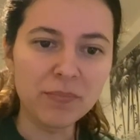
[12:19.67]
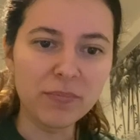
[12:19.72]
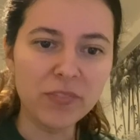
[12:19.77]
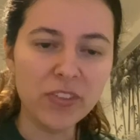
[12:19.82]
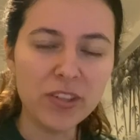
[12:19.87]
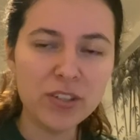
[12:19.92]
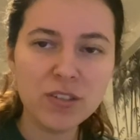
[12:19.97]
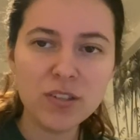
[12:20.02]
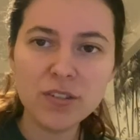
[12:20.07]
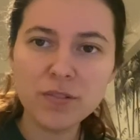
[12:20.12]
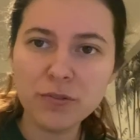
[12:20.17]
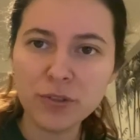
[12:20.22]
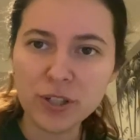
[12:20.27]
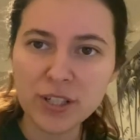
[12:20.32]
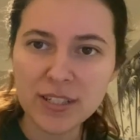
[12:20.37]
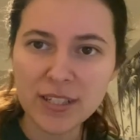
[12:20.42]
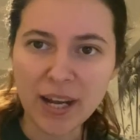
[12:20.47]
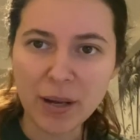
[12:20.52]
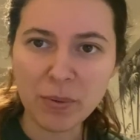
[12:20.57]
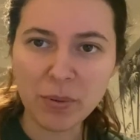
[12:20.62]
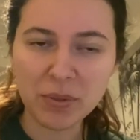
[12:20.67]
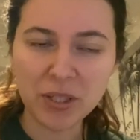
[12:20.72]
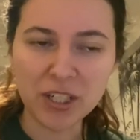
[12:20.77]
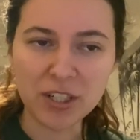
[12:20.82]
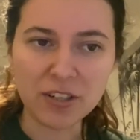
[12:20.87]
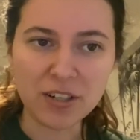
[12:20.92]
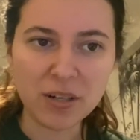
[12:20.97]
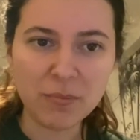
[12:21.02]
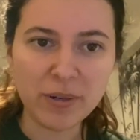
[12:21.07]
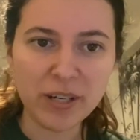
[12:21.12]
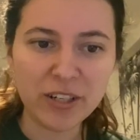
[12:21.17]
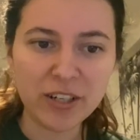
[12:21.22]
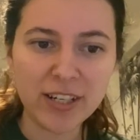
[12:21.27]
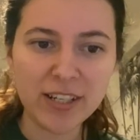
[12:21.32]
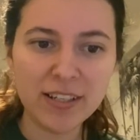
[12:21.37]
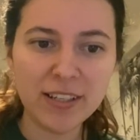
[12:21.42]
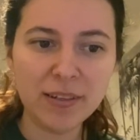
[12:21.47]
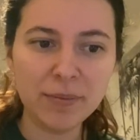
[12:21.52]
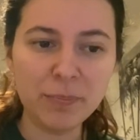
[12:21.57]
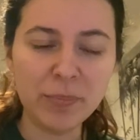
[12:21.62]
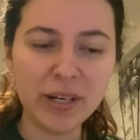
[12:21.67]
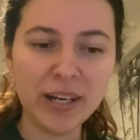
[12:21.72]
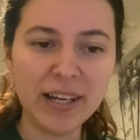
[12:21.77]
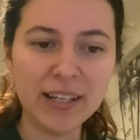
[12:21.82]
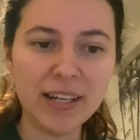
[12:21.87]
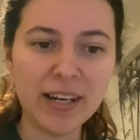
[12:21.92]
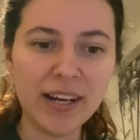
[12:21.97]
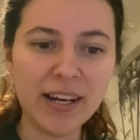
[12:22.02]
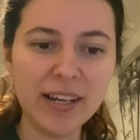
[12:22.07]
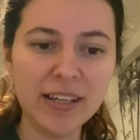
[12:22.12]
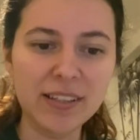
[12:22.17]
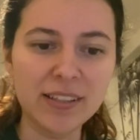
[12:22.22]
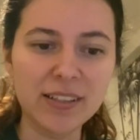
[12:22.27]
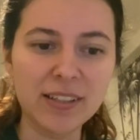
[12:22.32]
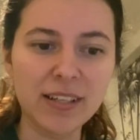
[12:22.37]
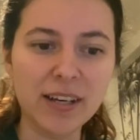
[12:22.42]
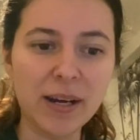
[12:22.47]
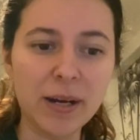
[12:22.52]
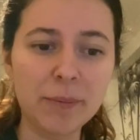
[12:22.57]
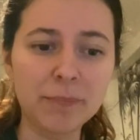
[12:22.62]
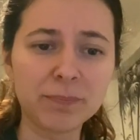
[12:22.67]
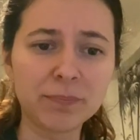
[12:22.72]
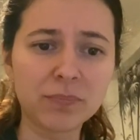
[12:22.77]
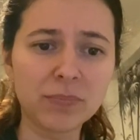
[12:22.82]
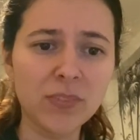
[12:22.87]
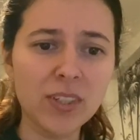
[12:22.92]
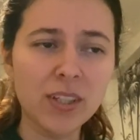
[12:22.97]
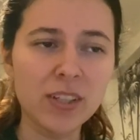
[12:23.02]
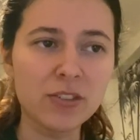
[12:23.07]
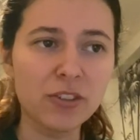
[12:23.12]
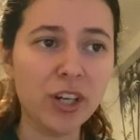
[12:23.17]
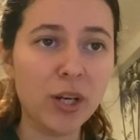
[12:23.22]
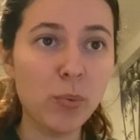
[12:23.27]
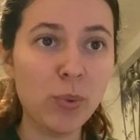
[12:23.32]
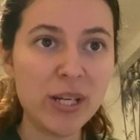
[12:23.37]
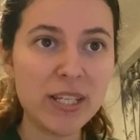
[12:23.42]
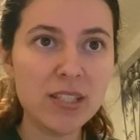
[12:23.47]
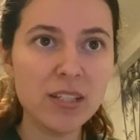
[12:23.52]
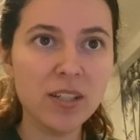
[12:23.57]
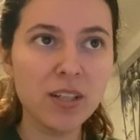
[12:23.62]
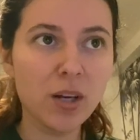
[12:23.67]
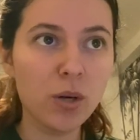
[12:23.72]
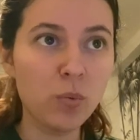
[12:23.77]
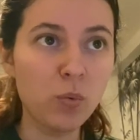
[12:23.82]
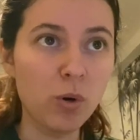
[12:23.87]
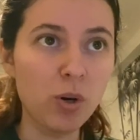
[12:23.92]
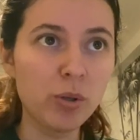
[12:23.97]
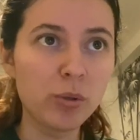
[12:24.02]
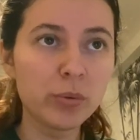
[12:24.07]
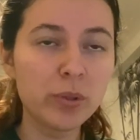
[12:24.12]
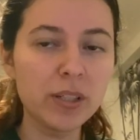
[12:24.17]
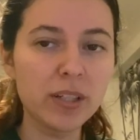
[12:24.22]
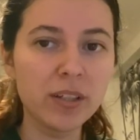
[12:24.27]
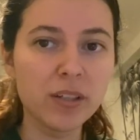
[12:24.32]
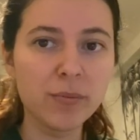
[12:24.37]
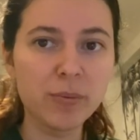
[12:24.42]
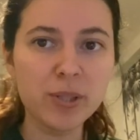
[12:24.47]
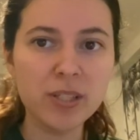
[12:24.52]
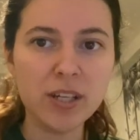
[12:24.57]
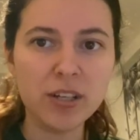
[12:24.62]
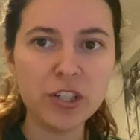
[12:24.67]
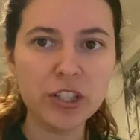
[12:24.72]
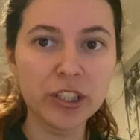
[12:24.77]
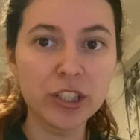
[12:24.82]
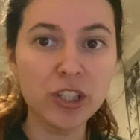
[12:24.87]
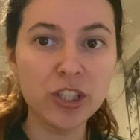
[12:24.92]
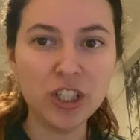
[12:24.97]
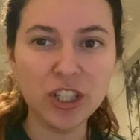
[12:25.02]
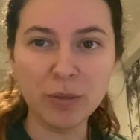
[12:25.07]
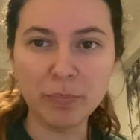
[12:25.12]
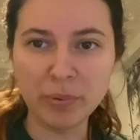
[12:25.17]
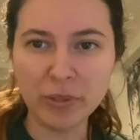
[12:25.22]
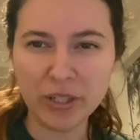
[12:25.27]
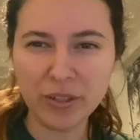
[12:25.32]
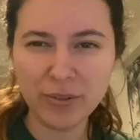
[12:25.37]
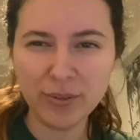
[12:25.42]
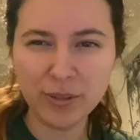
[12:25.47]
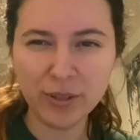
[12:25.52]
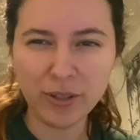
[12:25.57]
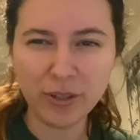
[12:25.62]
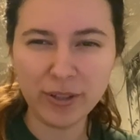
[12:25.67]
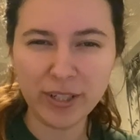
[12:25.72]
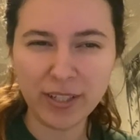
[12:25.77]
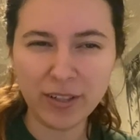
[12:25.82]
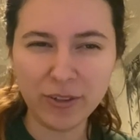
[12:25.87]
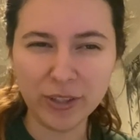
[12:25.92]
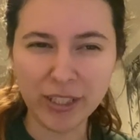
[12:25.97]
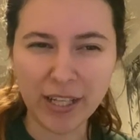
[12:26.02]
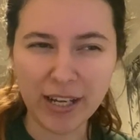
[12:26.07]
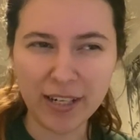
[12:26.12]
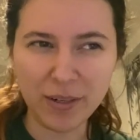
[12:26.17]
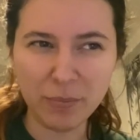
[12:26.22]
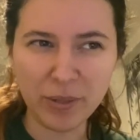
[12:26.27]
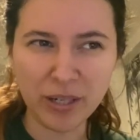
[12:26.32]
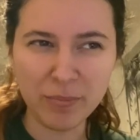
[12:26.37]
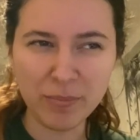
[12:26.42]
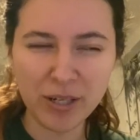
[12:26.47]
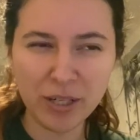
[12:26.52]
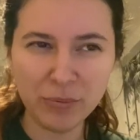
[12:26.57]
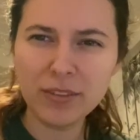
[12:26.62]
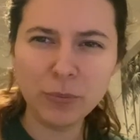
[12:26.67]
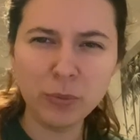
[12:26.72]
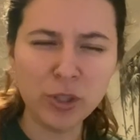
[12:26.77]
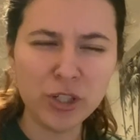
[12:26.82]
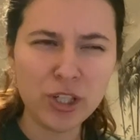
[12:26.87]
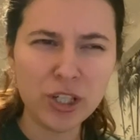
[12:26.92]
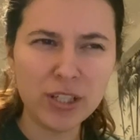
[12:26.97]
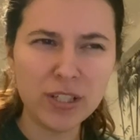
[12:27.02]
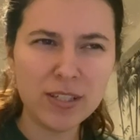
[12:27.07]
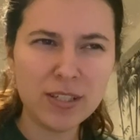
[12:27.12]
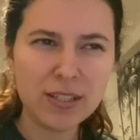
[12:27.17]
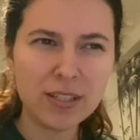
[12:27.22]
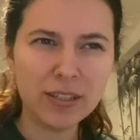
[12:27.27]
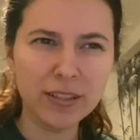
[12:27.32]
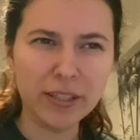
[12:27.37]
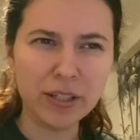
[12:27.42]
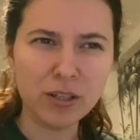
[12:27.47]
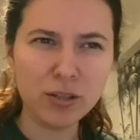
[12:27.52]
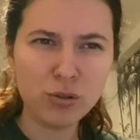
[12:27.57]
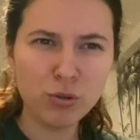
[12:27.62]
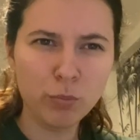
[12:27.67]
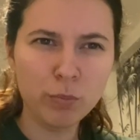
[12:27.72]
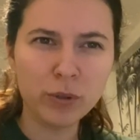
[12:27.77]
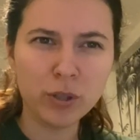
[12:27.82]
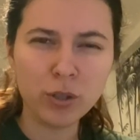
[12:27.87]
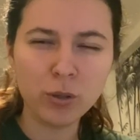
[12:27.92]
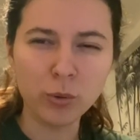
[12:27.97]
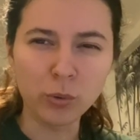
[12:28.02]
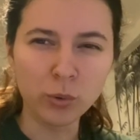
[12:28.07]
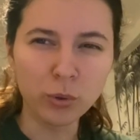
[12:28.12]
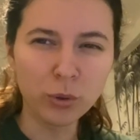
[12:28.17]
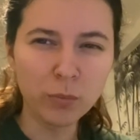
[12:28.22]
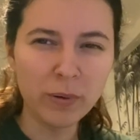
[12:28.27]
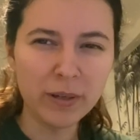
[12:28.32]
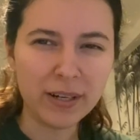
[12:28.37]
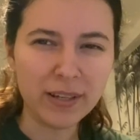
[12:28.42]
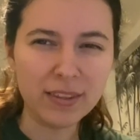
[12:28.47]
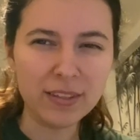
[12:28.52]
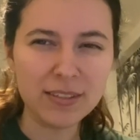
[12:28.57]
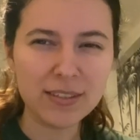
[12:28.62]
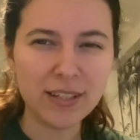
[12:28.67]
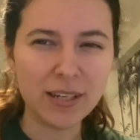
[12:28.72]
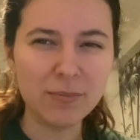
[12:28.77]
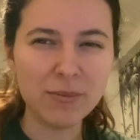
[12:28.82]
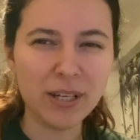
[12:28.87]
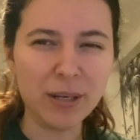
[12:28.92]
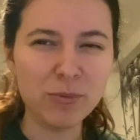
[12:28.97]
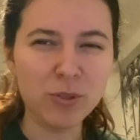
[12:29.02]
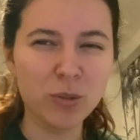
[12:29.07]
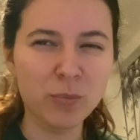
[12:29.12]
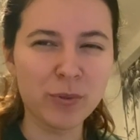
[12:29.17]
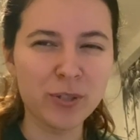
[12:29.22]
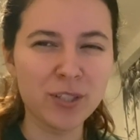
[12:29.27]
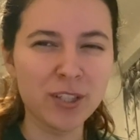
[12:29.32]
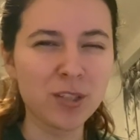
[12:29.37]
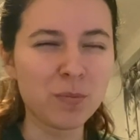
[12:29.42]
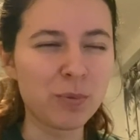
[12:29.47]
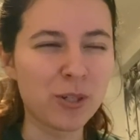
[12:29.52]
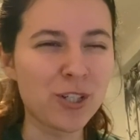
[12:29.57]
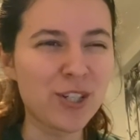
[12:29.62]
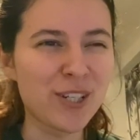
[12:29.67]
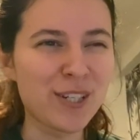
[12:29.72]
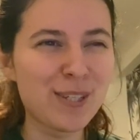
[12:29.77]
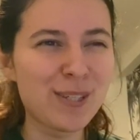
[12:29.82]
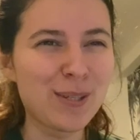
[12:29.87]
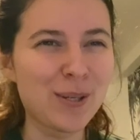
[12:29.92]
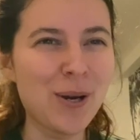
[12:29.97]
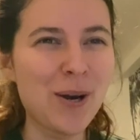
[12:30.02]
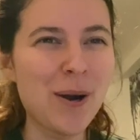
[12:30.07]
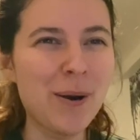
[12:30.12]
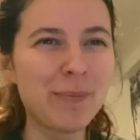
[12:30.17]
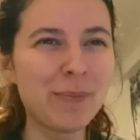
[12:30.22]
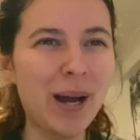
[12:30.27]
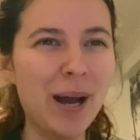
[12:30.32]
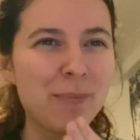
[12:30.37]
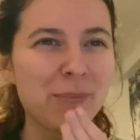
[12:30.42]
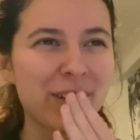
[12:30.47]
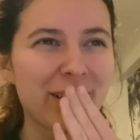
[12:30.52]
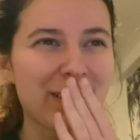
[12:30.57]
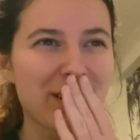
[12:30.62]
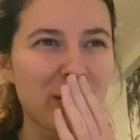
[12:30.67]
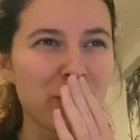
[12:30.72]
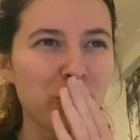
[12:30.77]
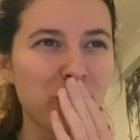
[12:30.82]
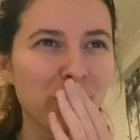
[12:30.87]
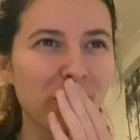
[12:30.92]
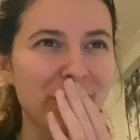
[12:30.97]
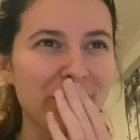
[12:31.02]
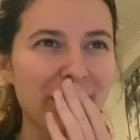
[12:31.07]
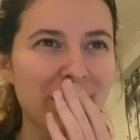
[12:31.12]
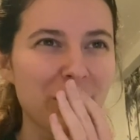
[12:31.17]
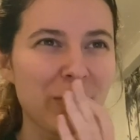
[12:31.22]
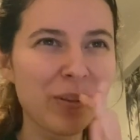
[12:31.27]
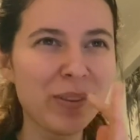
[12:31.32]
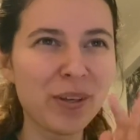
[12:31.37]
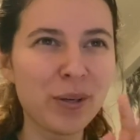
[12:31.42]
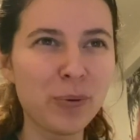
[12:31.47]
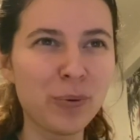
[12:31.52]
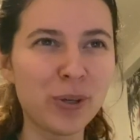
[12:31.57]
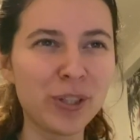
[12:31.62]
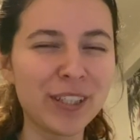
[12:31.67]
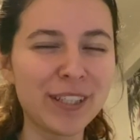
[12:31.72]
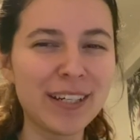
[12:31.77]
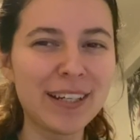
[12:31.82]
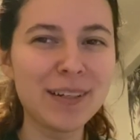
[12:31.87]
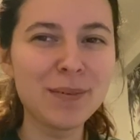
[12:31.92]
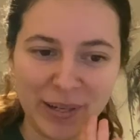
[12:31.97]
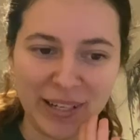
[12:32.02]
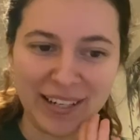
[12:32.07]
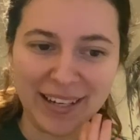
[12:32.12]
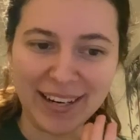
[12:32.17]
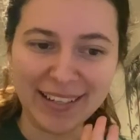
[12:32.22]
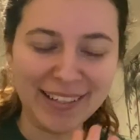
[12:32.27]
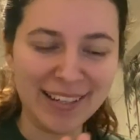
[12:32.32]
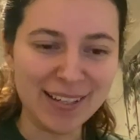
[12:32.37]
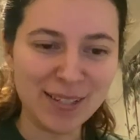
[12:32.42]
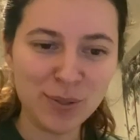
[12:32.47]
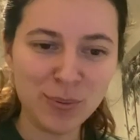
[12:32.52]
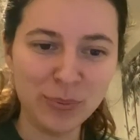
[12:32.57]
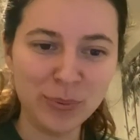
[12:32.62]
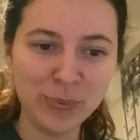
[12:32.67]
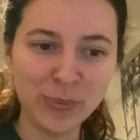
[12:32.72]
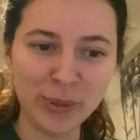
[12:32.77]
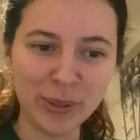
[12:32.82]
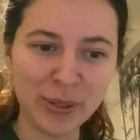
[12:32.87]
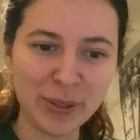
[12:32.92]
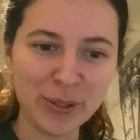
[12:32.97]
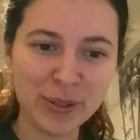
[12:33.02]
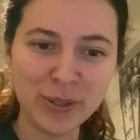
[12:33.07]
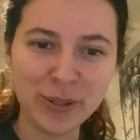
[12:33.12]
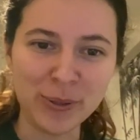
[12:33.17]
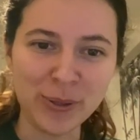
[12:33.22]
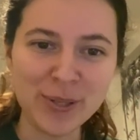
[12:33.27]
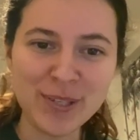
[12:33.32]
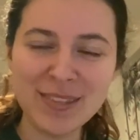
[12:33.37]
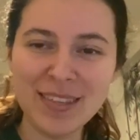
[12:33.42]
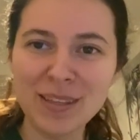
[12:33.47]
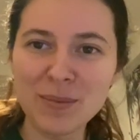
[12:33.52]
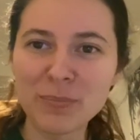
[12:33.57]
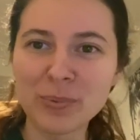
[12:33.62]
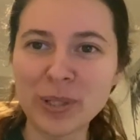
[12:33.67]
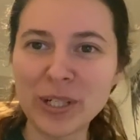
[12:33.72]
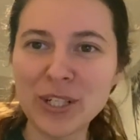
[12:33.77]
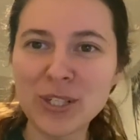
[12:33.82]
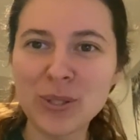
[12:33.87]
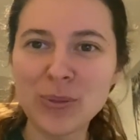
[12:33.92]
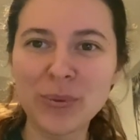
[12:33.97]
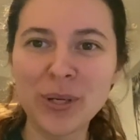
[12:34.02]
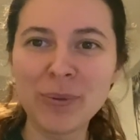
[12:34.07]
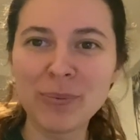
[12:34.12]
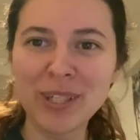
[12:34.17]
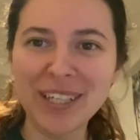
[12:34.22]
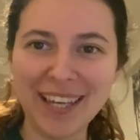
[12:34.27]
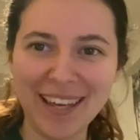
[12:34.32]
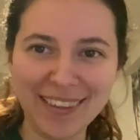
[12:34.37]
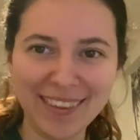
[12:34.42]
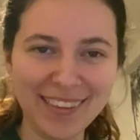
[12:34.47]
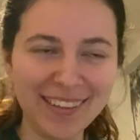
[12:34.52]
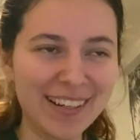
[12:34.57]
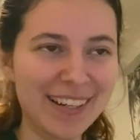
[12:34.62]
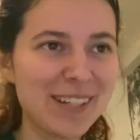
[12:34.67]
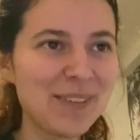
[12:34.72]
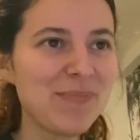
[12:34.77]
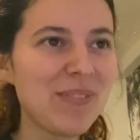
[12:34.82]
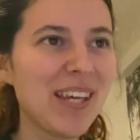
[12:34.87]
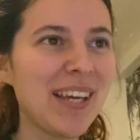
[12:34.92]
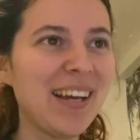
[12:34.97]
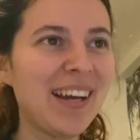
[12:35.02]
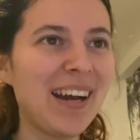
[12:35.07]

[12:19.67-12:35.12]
This is the first time I'm hearing about it, but I requested a quote and it was actually cheaper than on Alibaba, which is like super cool, but at the same time super suspicious. So I'm a little worried about the quality, but I guess we'll cross that bridge when we get there.